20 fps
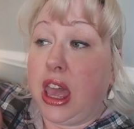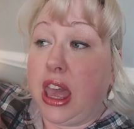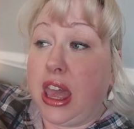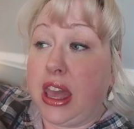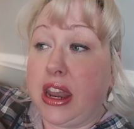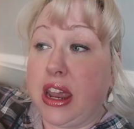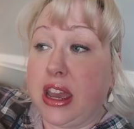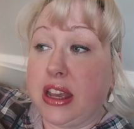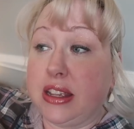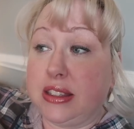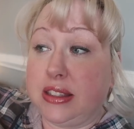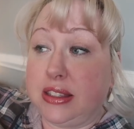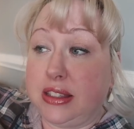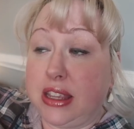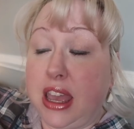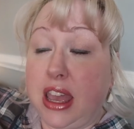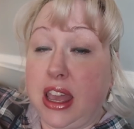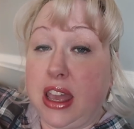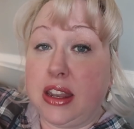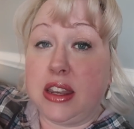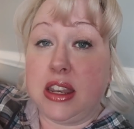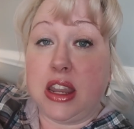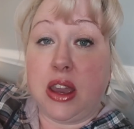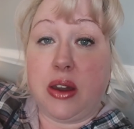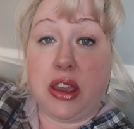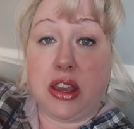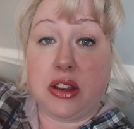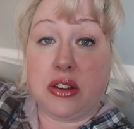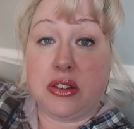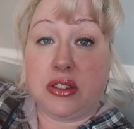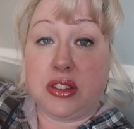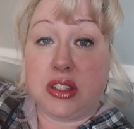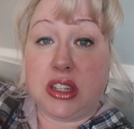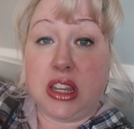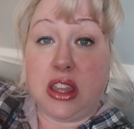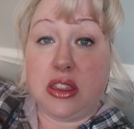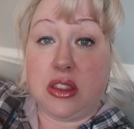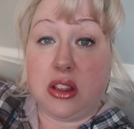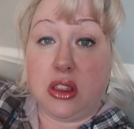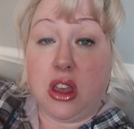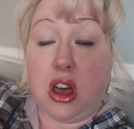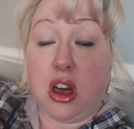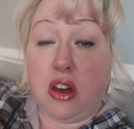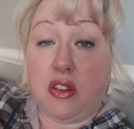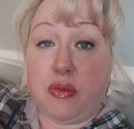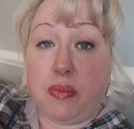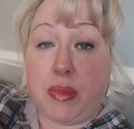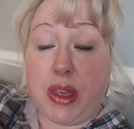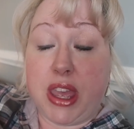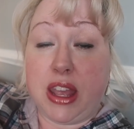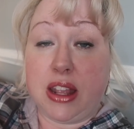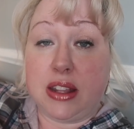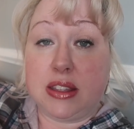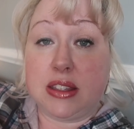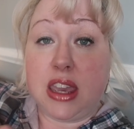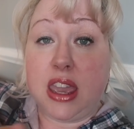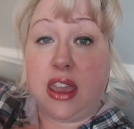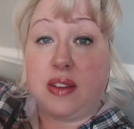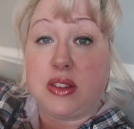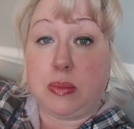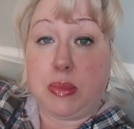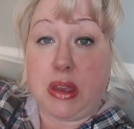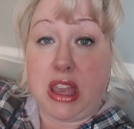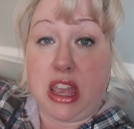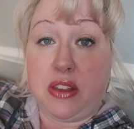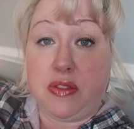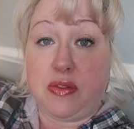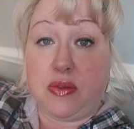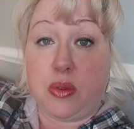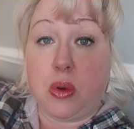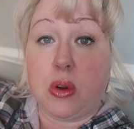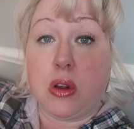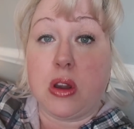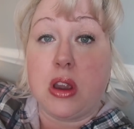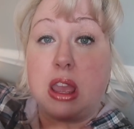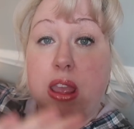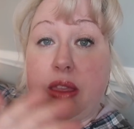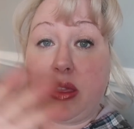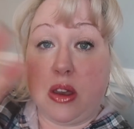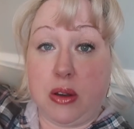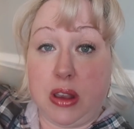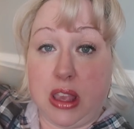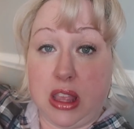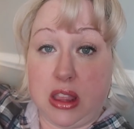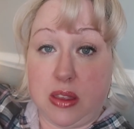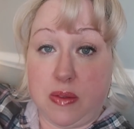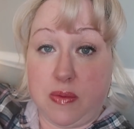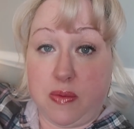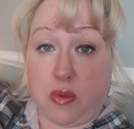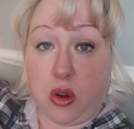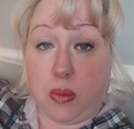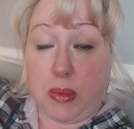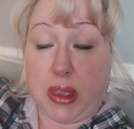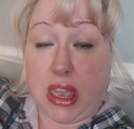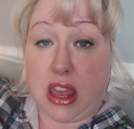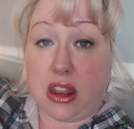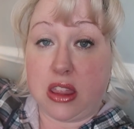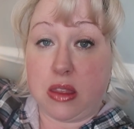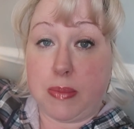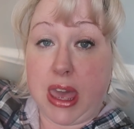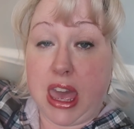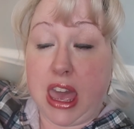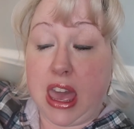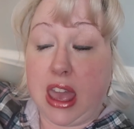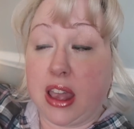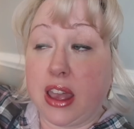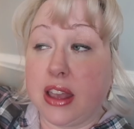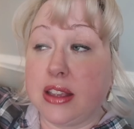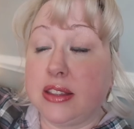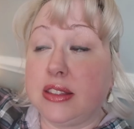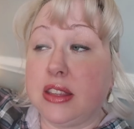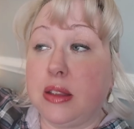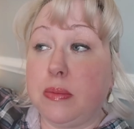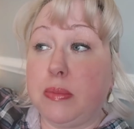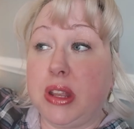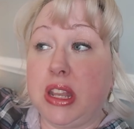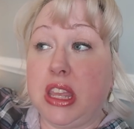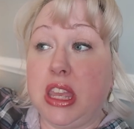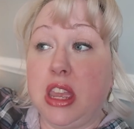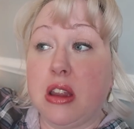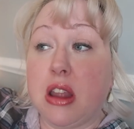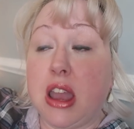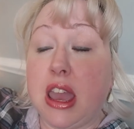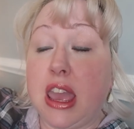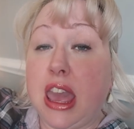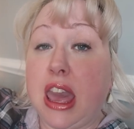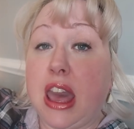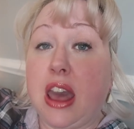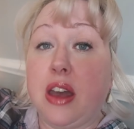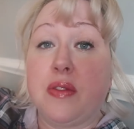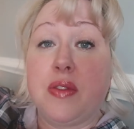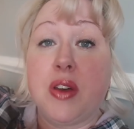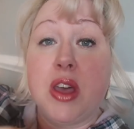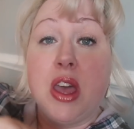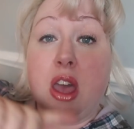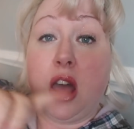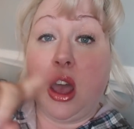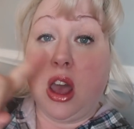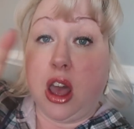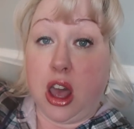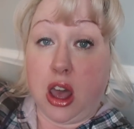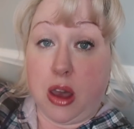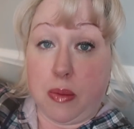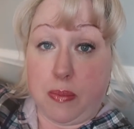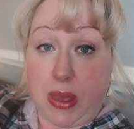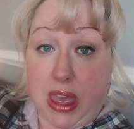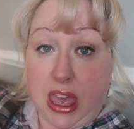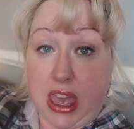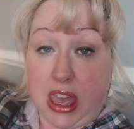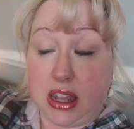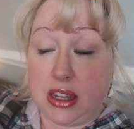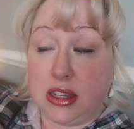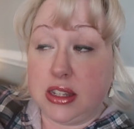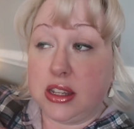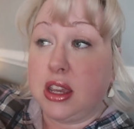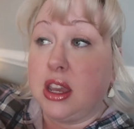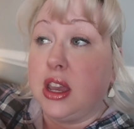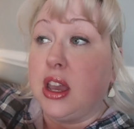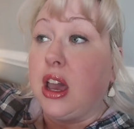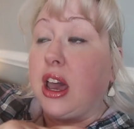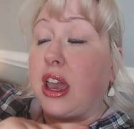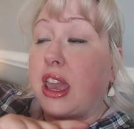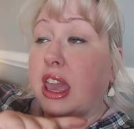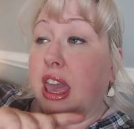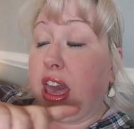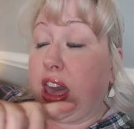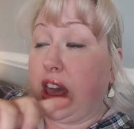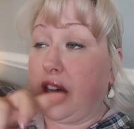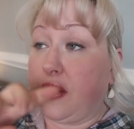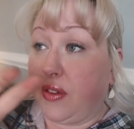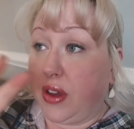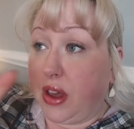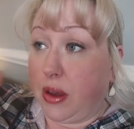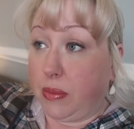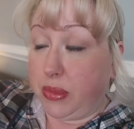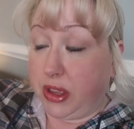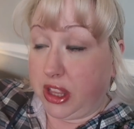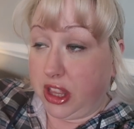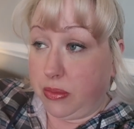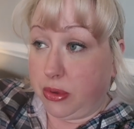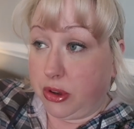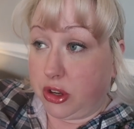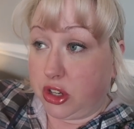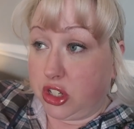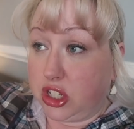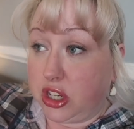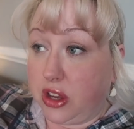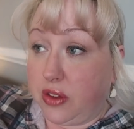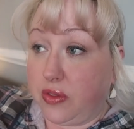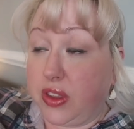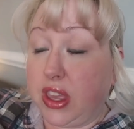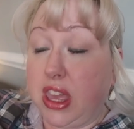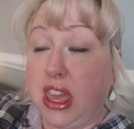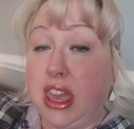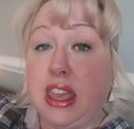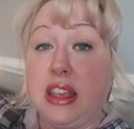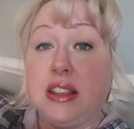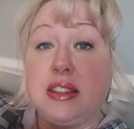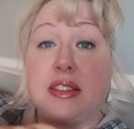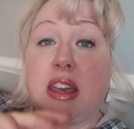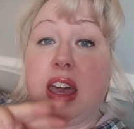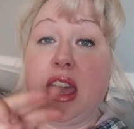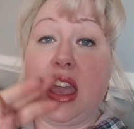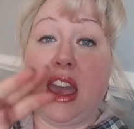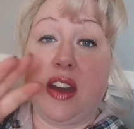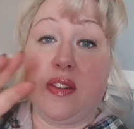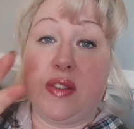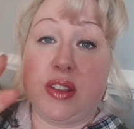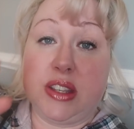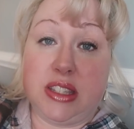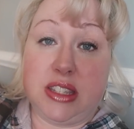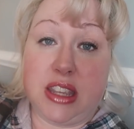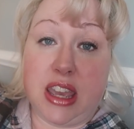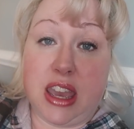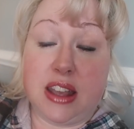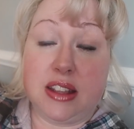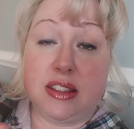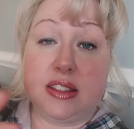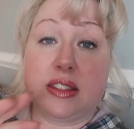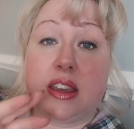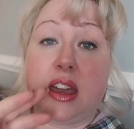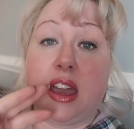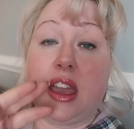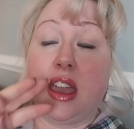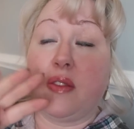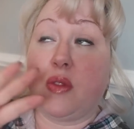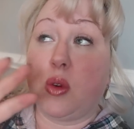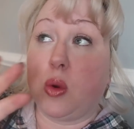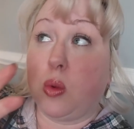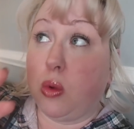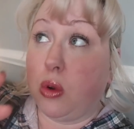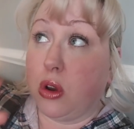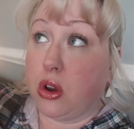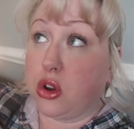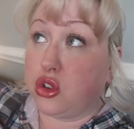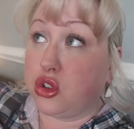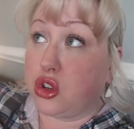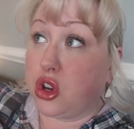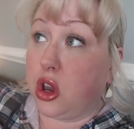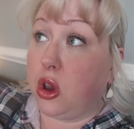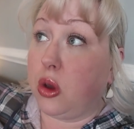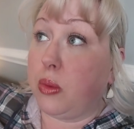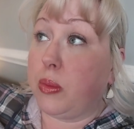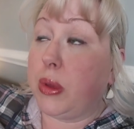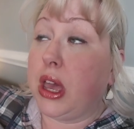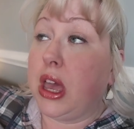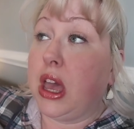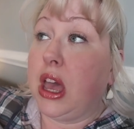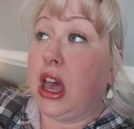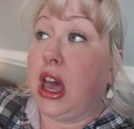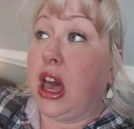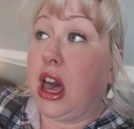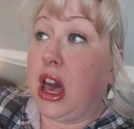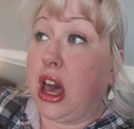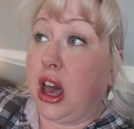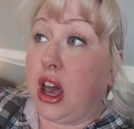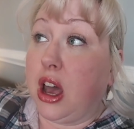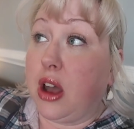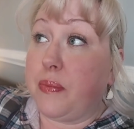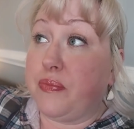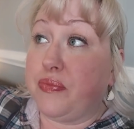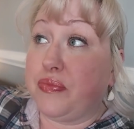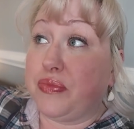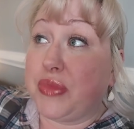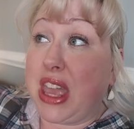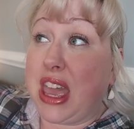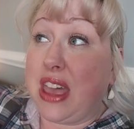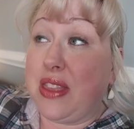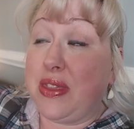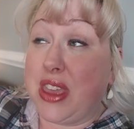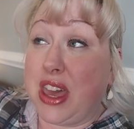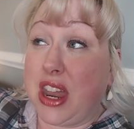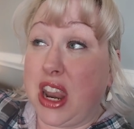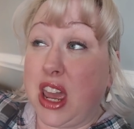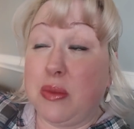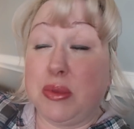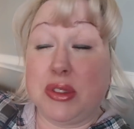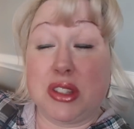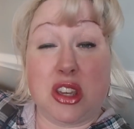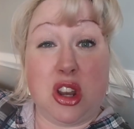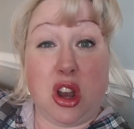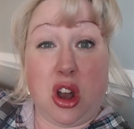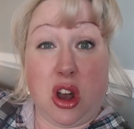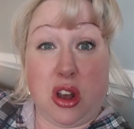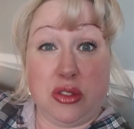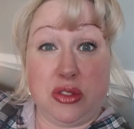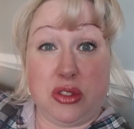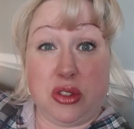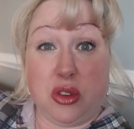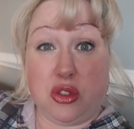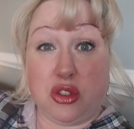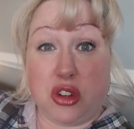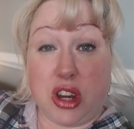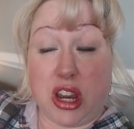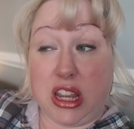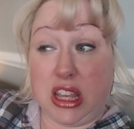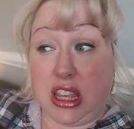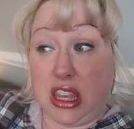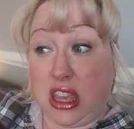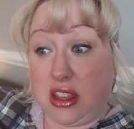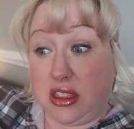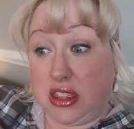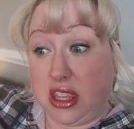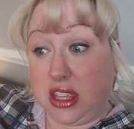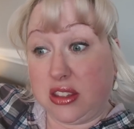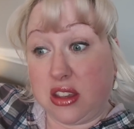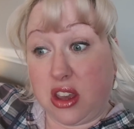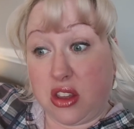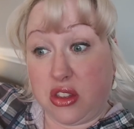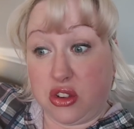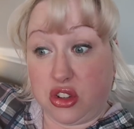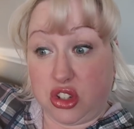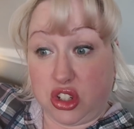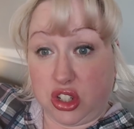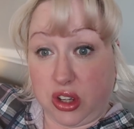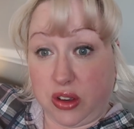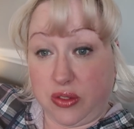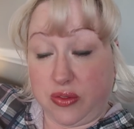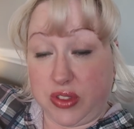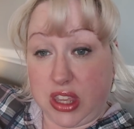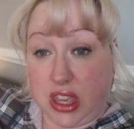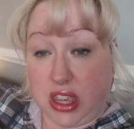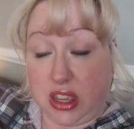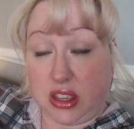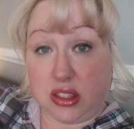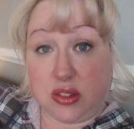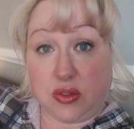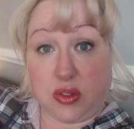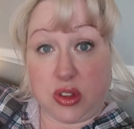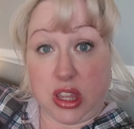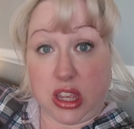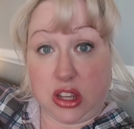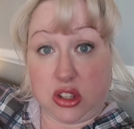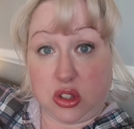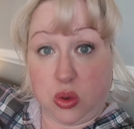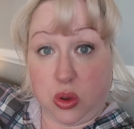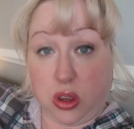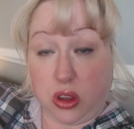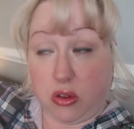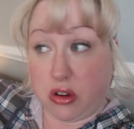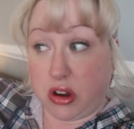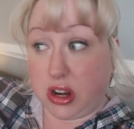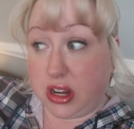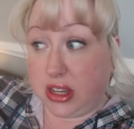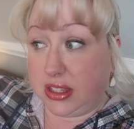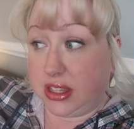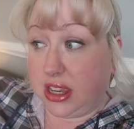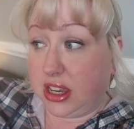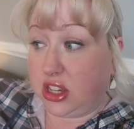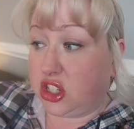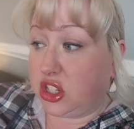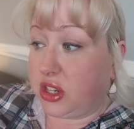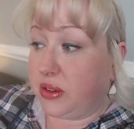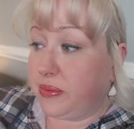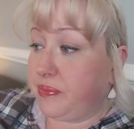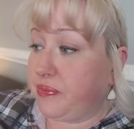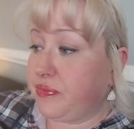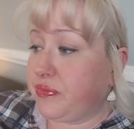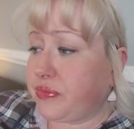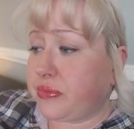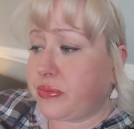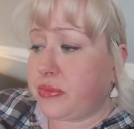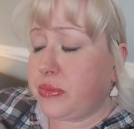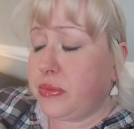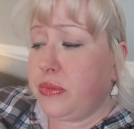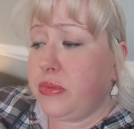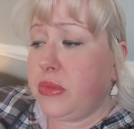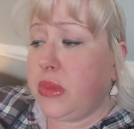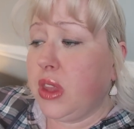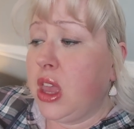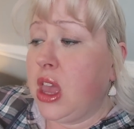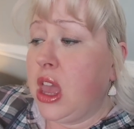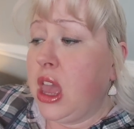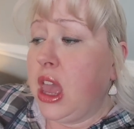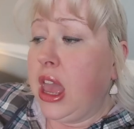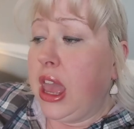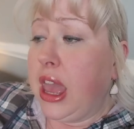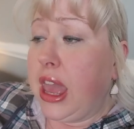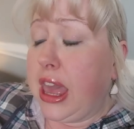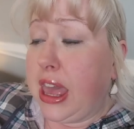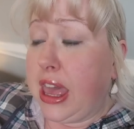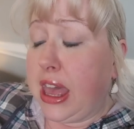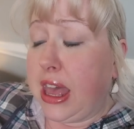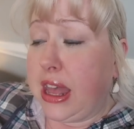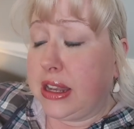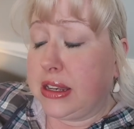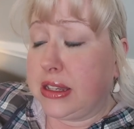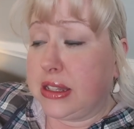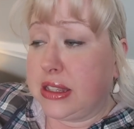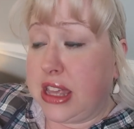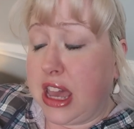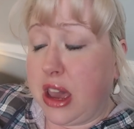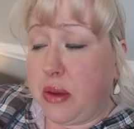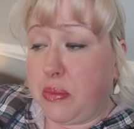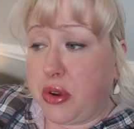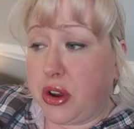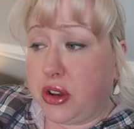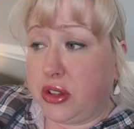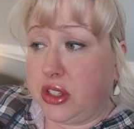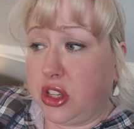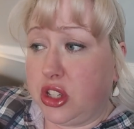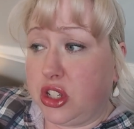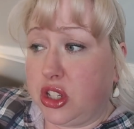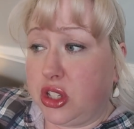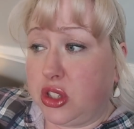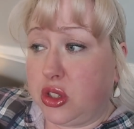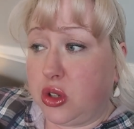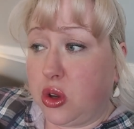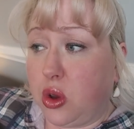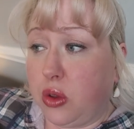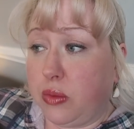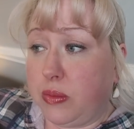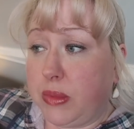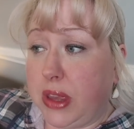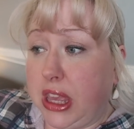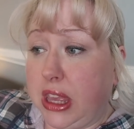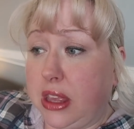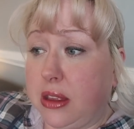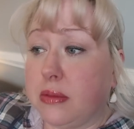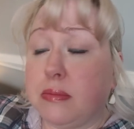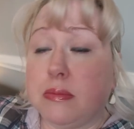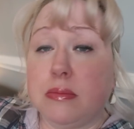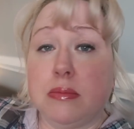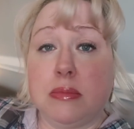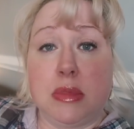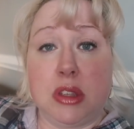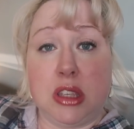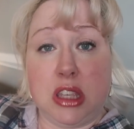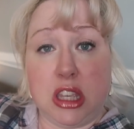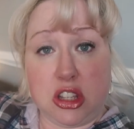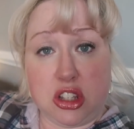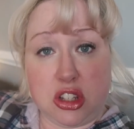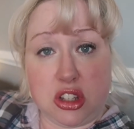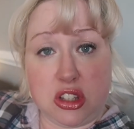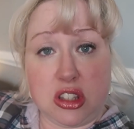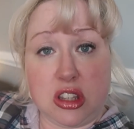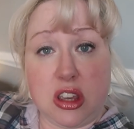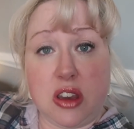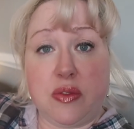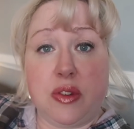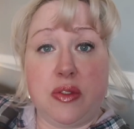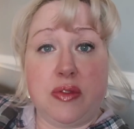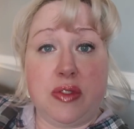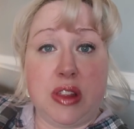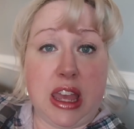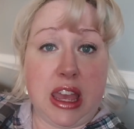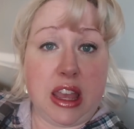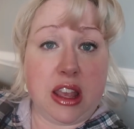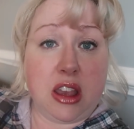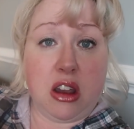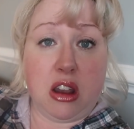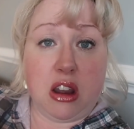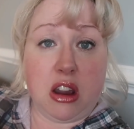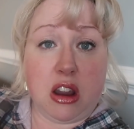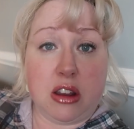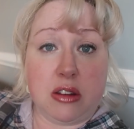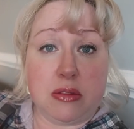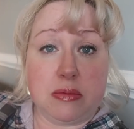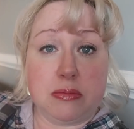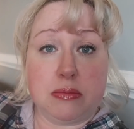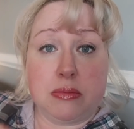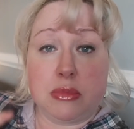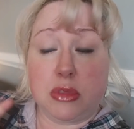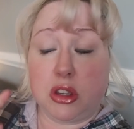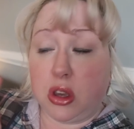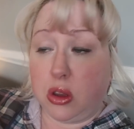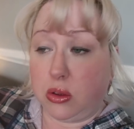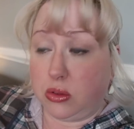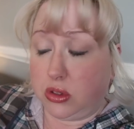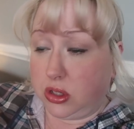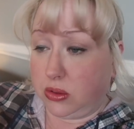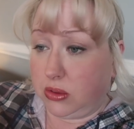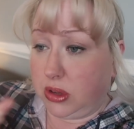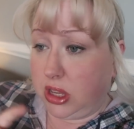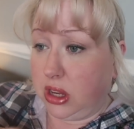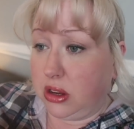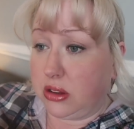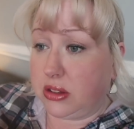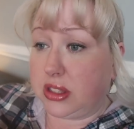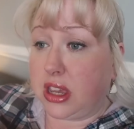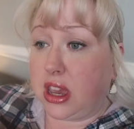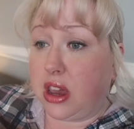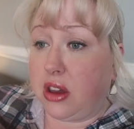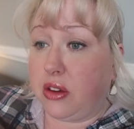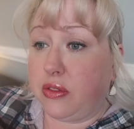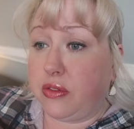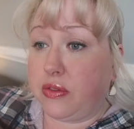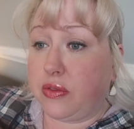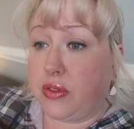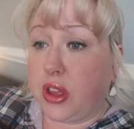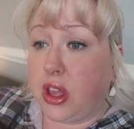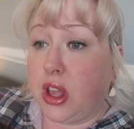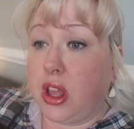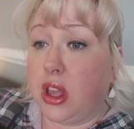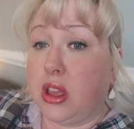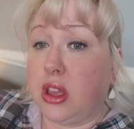and I said, now I understand the loft beds I have to pay for and they'll get them for me out of the back. I said, but here I have a bed, I have a Billy bookshelf case, I have a desk, I have a wardrobe, um, and then I was gonna also try to get these other shelf things for like toy organization. And that person just told me, get yourself a flat cart, go do it yourself.